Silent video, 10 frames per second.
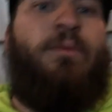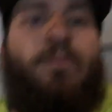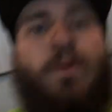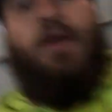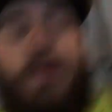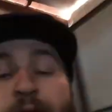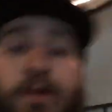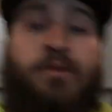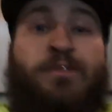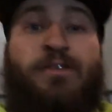where it
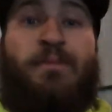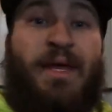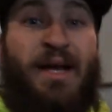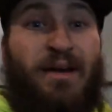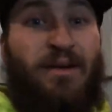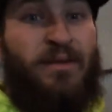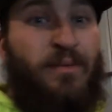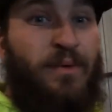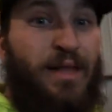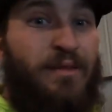goes from there.
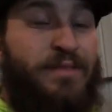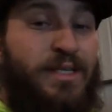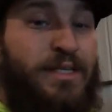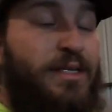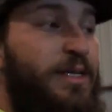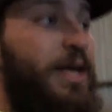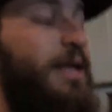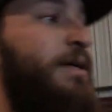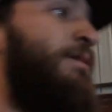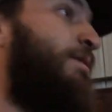We'll have to
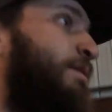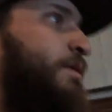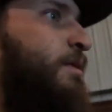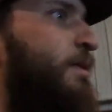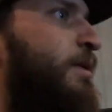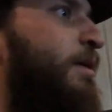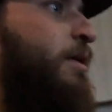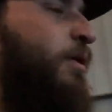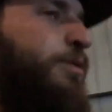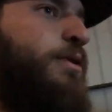kind of
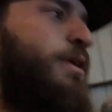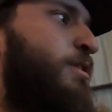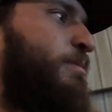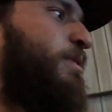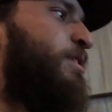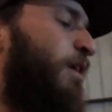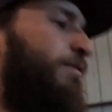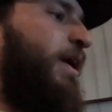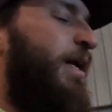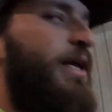go through. There's some
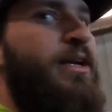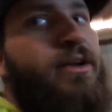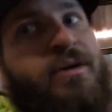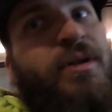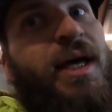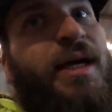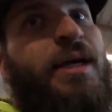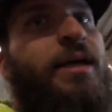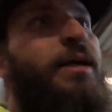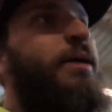stuff that I need to do,
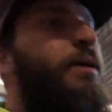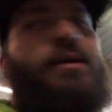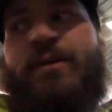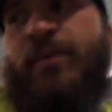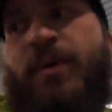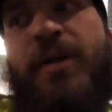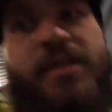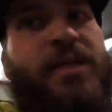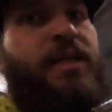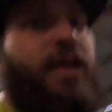like, where
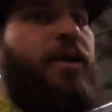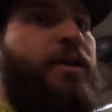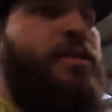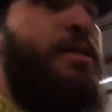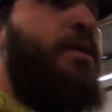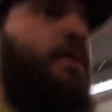is it? Here it is.